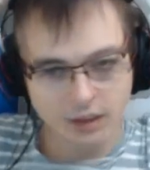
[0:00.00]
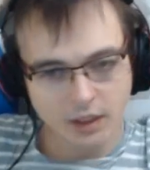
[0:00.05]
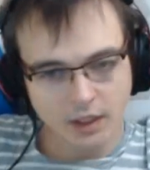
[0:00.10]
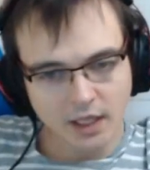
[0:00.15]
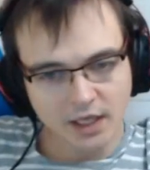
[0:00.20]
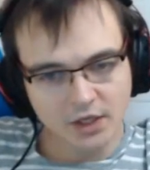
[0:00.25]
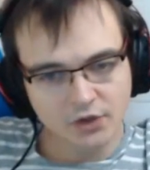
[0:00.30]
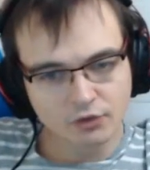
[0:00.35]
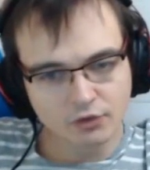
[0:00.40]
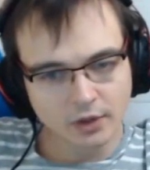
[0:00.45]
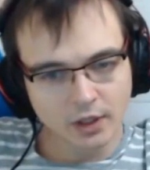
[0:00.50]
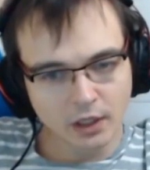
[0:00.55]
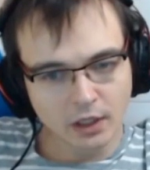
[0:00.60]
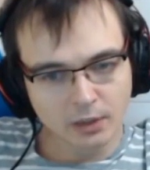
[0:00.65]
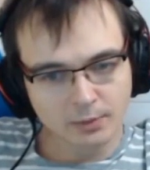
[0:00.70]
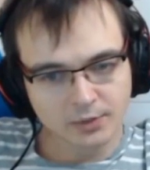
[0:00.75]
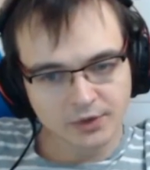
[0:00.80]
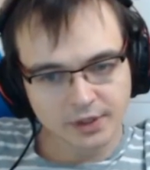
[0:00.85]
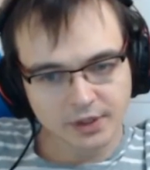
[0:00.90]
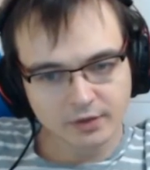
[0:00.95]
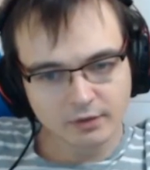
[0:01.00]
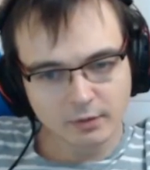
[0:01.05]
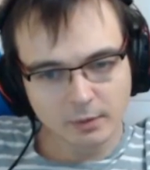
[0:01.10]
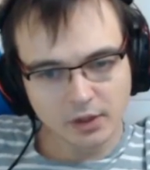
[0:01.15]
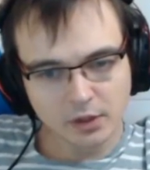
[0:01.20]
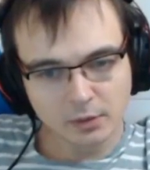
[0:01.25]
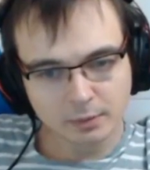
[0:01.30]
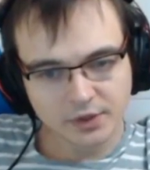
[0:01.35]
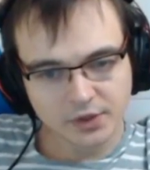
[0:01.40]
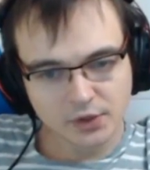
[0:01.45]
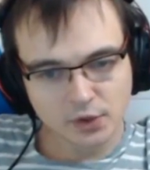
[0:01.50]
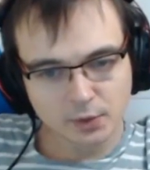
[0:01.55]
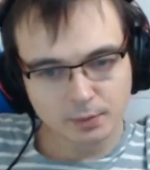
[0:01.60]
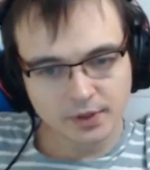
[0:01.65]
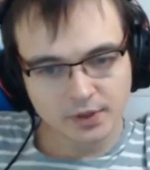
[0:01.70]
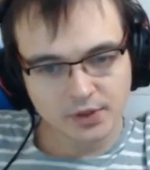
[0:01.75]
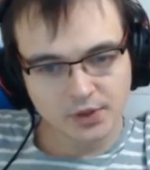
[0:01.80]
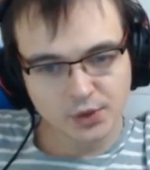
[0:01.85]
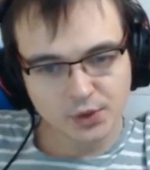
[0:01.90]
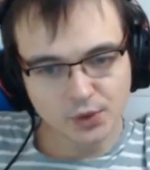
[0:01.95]
Extra arms. Give a minion
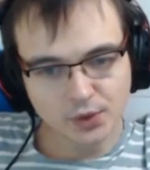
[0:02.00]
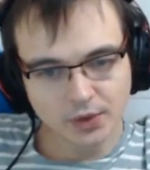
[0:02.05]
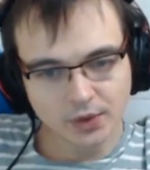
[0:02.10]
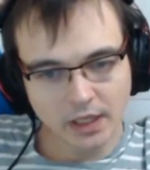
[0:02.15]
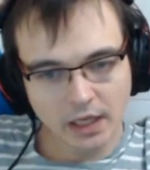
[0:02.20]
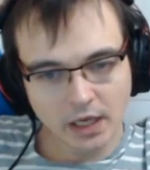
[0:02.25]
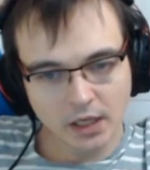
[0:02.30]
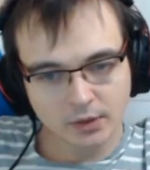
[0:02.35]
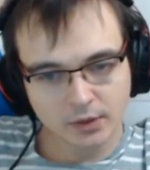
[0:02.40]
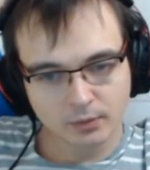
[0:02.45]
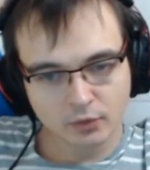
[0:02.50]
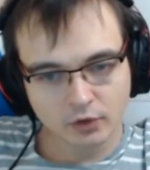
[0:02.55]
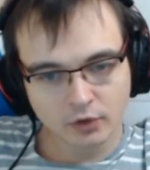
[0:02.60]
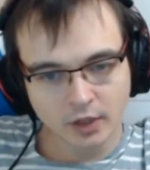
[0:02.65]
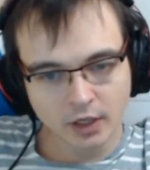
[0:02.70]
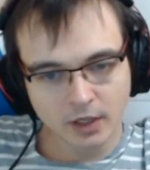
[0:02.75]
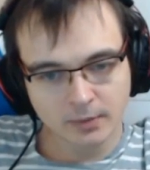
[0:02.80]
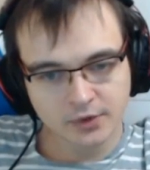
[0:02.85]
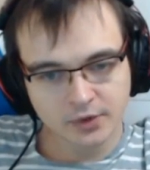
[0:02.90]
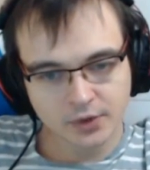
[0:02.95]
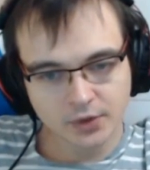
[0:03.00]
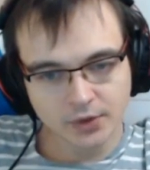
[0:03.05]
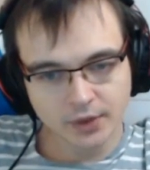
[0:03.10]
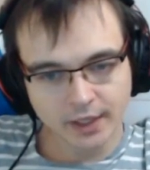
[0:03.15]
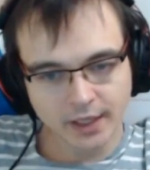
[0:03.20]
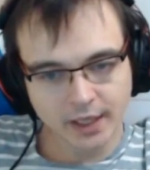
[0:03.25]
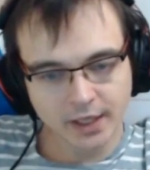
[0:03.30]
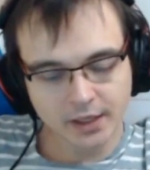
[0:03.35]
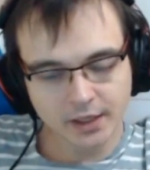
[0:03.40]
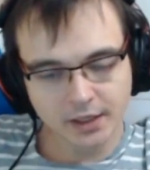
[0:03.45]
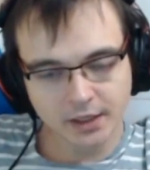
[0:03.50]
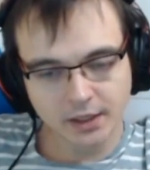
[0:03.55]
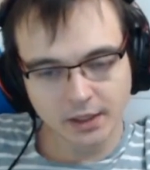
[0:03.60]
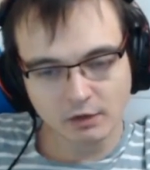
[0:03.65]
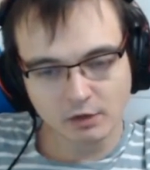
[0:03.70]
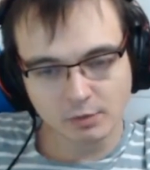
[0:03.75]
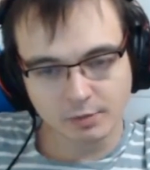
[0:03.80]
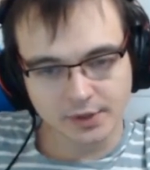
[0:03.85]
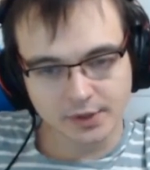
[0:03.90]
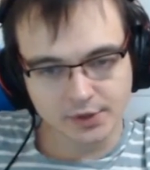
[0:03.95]
+2/+2. Add more arms to your hand that
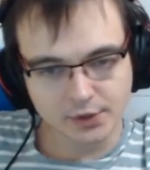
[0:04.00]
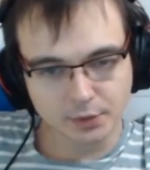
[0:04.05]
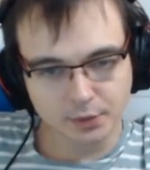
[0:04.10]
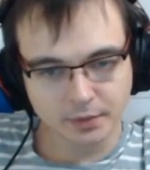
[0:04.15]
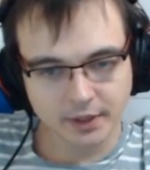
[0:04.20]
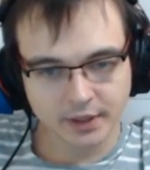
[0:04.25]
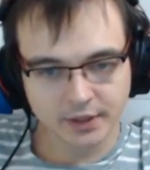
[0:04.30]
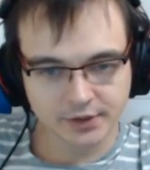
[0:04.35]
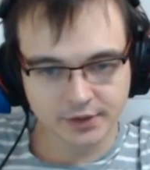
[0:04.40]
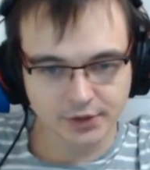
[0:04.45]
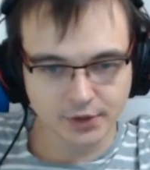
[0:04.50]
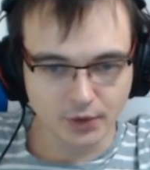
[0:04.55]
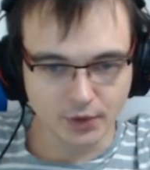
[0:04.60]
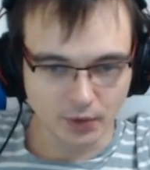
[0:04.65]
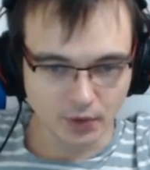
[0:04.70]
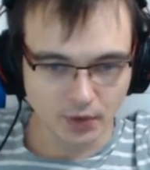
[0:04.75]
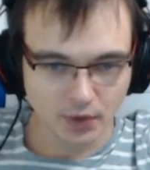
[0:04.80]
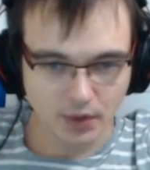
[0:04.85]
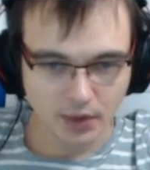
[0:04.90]
gives +2/+2.